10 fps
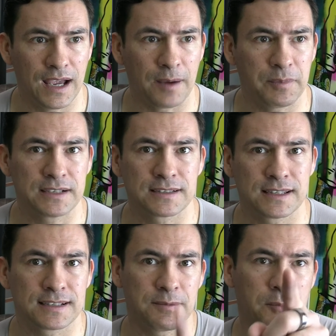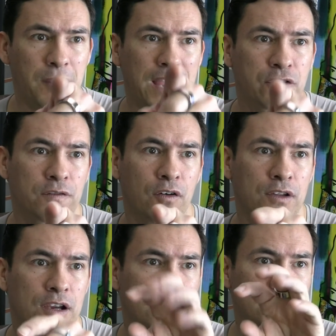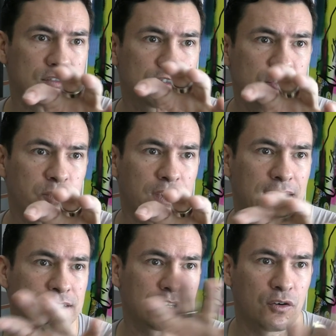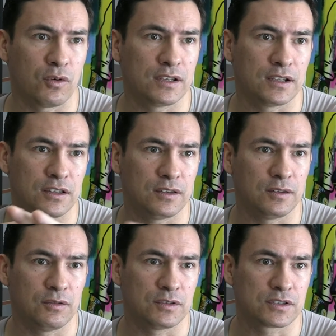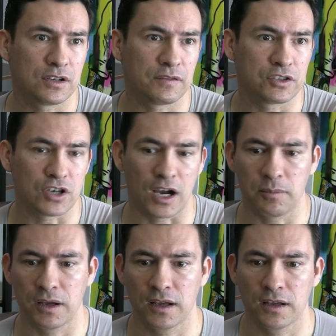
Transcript: Yeah, because the microphone here isn't going to do as good of a job.